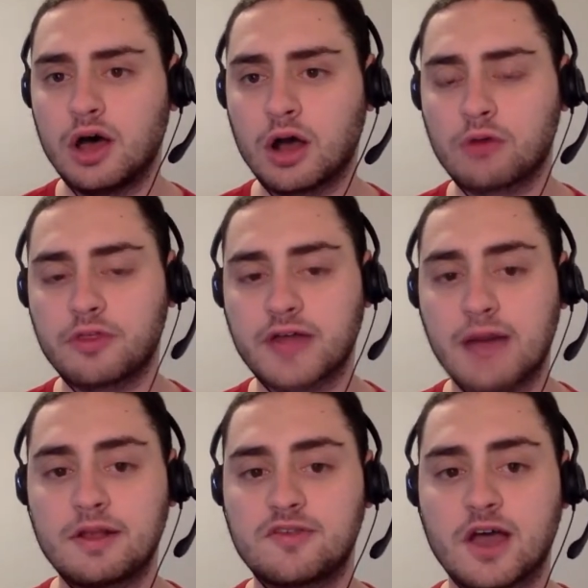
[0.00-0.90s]
I'll go through the
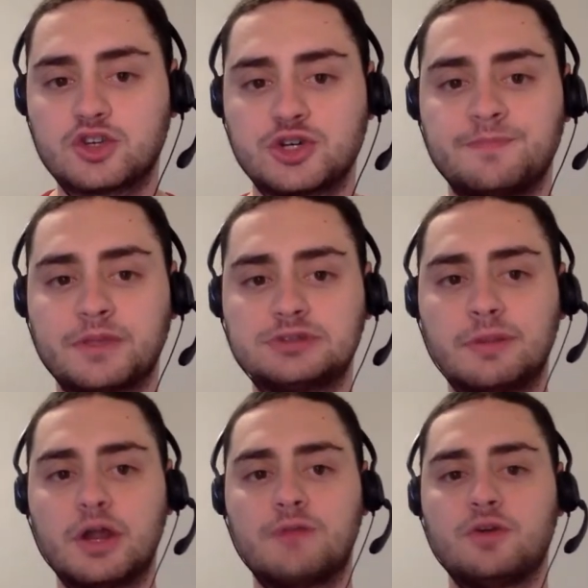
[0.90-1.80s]
comments section.
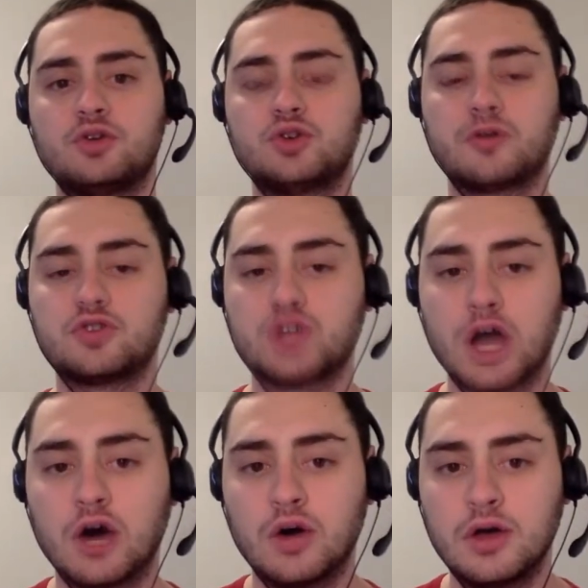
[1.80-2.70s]
Let me know if you enjoyed the
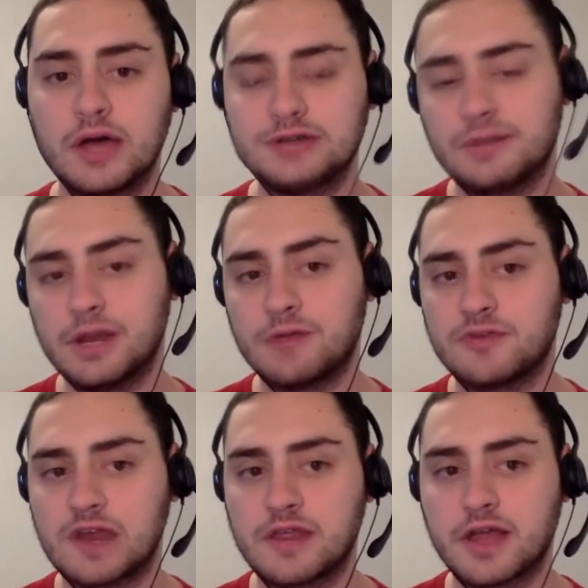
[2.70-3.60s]
show, and let me know
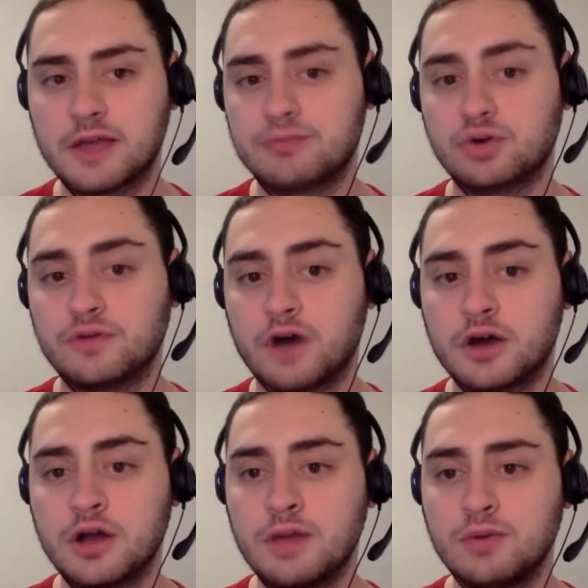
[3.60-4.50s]
if there's anything I can improve
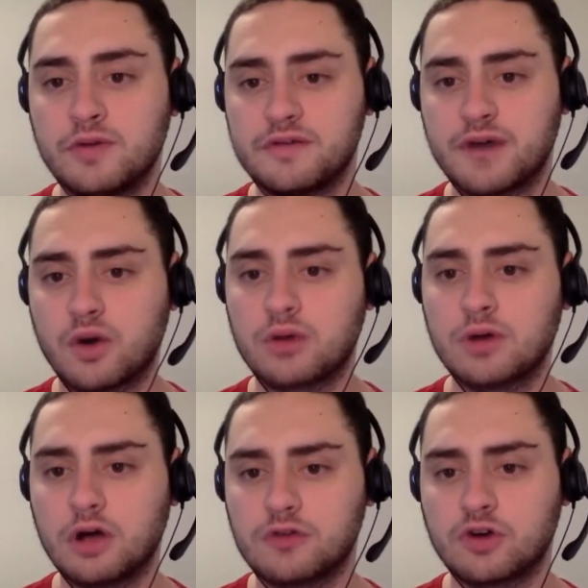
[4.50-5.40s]
on moving forward.
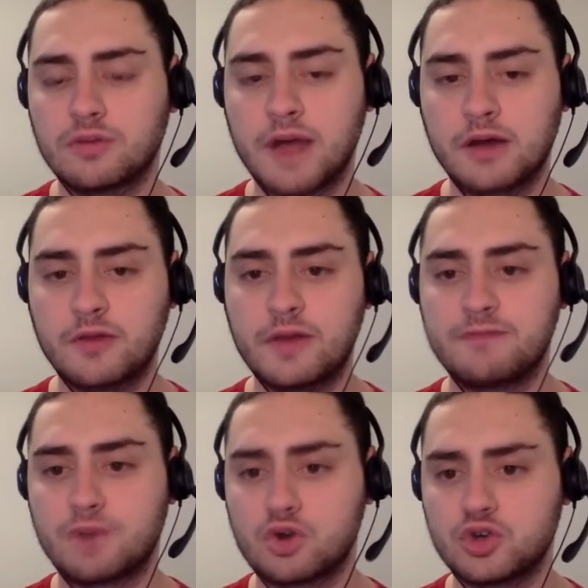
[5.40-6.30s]
Also, a reminder that we
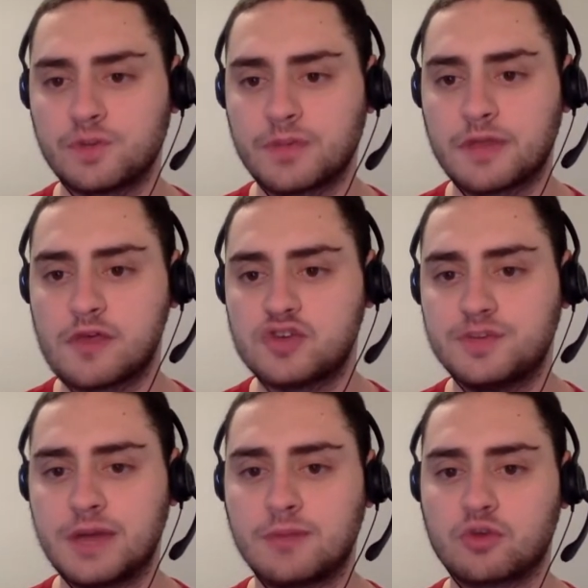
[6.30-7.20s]
have merch on the
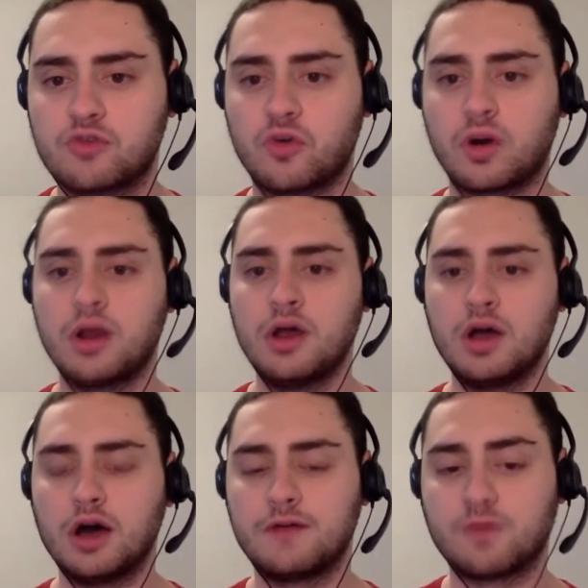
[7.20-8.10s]
SGPN merch store
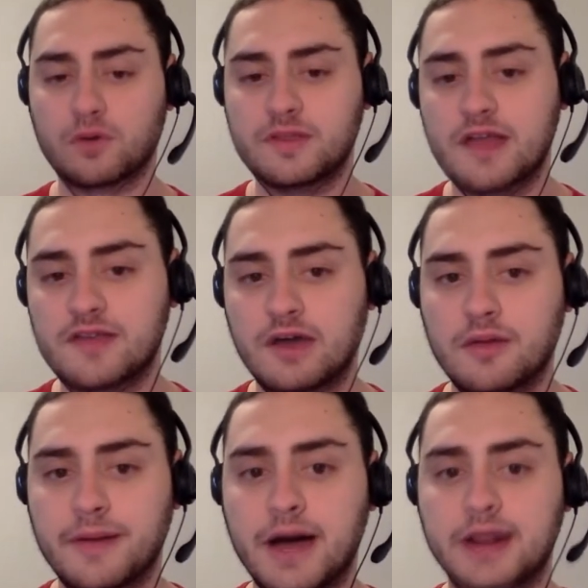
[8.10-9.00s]
for the Tennis
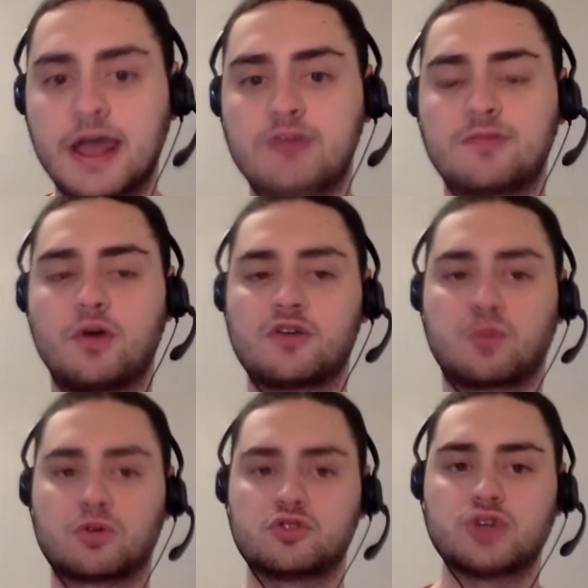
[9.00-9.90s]
Gambling Podcast. If you want
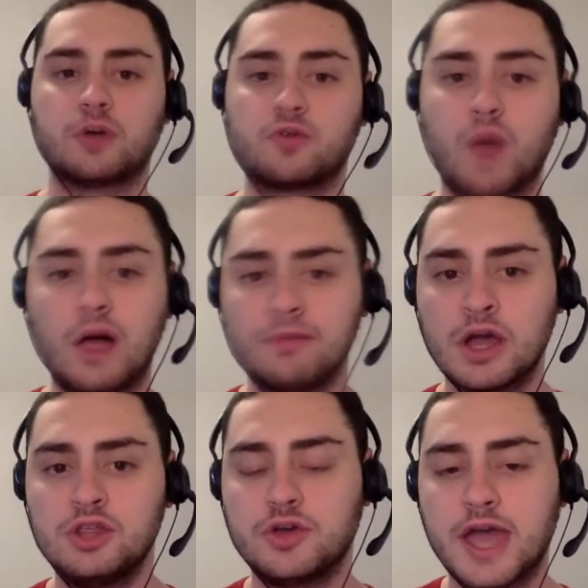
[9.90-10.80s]
to support the show as well,
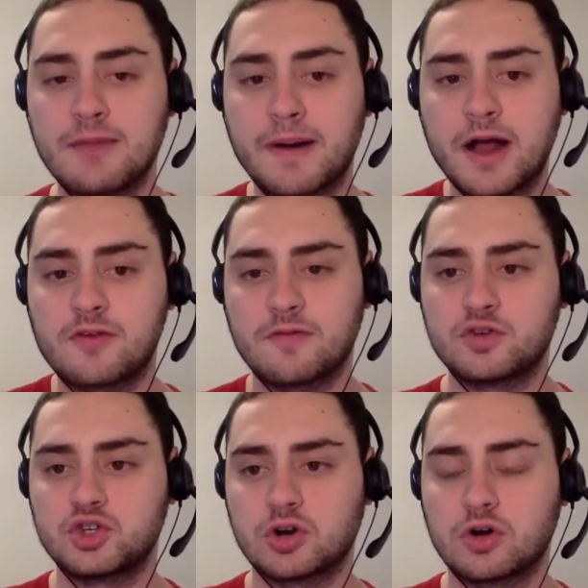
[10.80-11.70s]
you can buy
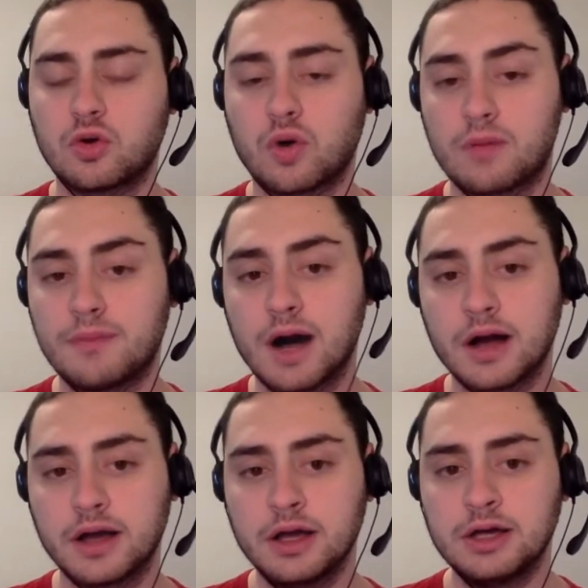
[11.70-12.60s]
yourself a shirt or a
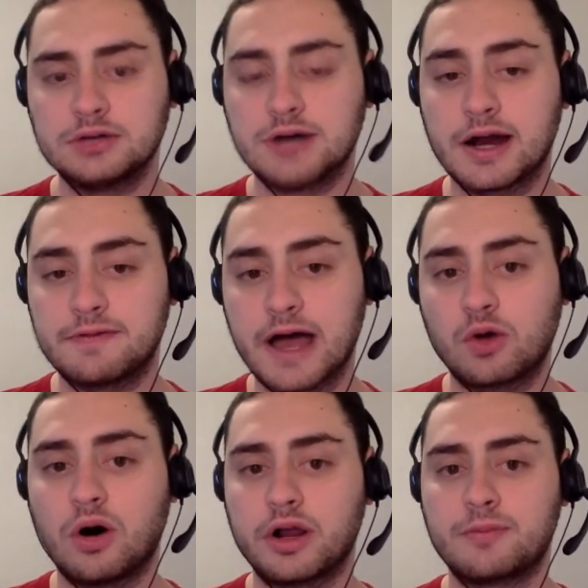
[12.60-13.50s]
mug. A lot of
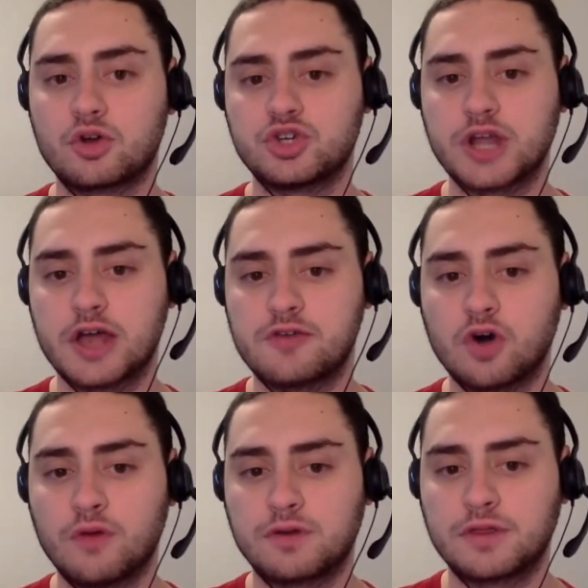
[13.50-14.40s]
high-quality merchandise
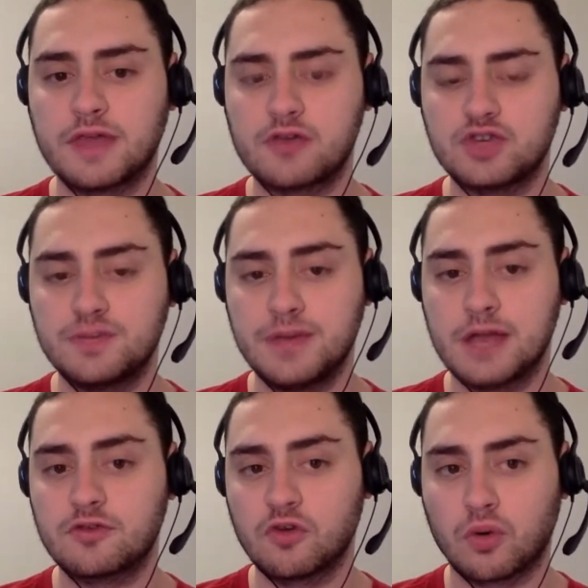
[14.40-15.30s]
over at the
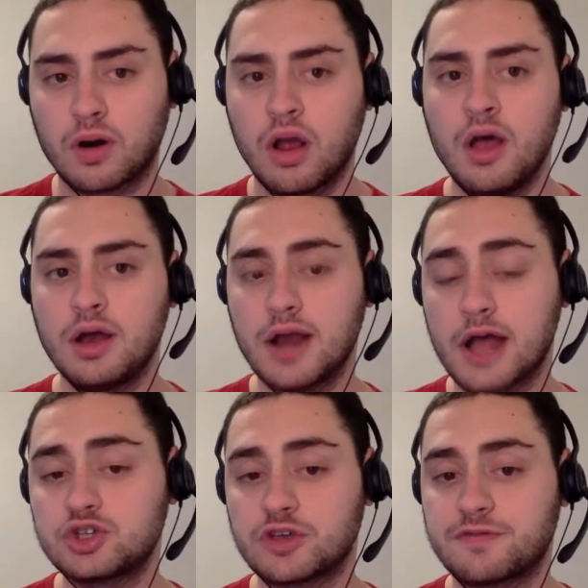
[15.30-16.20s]
SGPN store,
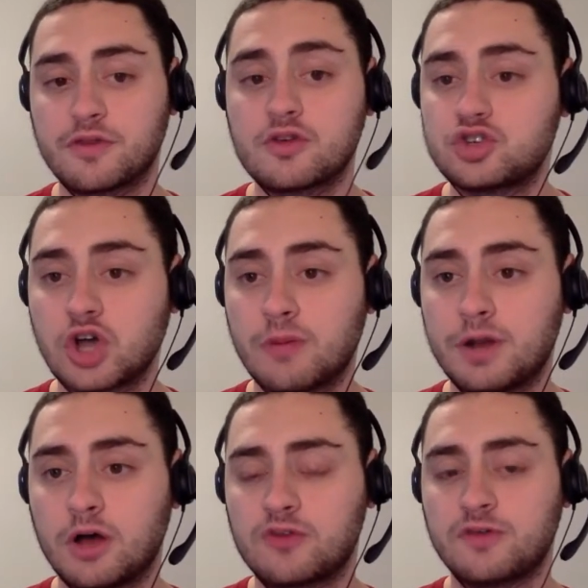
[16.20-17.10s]
not just for this show,
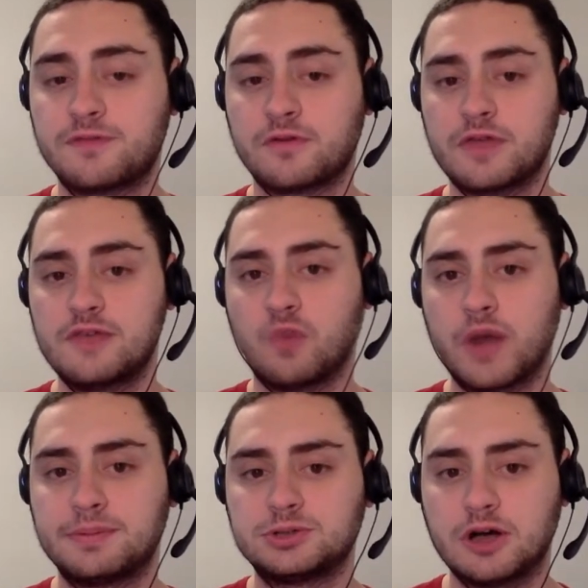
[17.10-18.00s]
but also for the
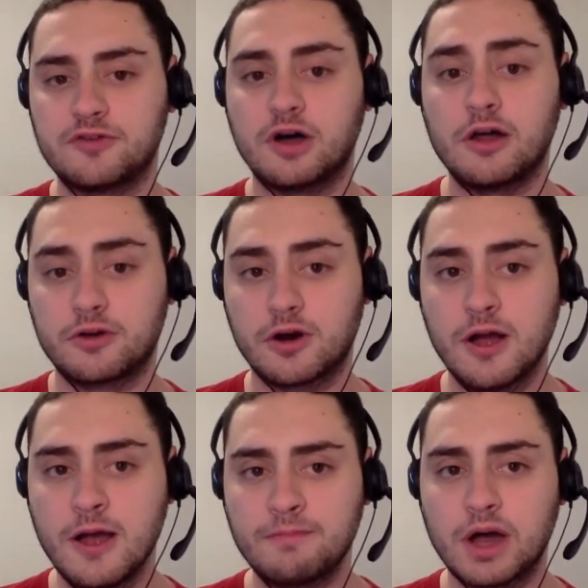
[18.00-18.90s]
20-plus
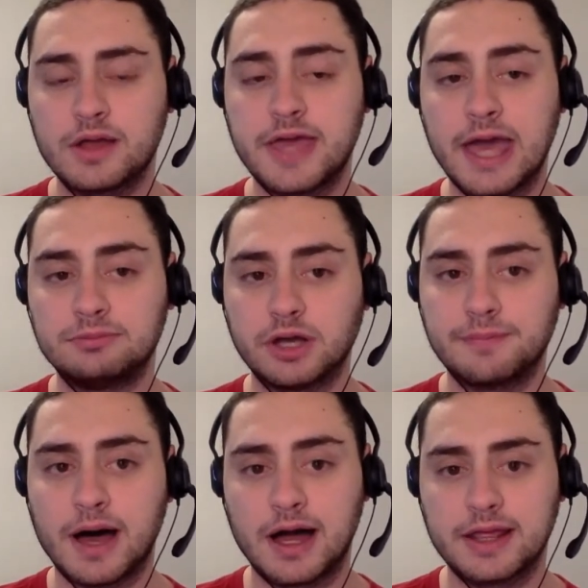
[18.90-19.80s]
other
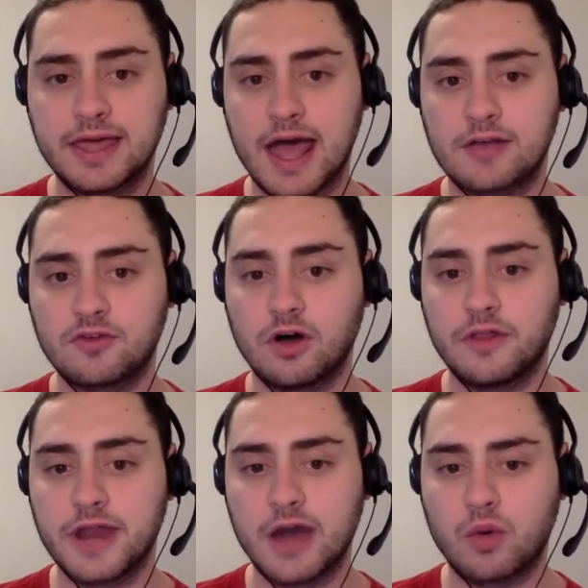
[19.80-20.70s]
gambling podcasts
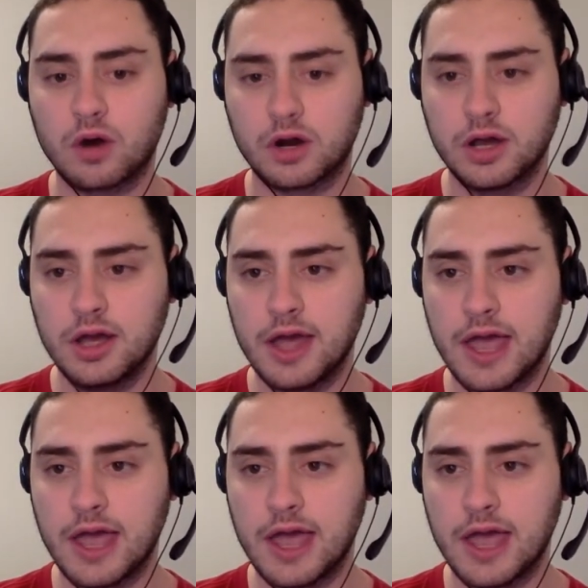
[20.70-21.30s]
on the network.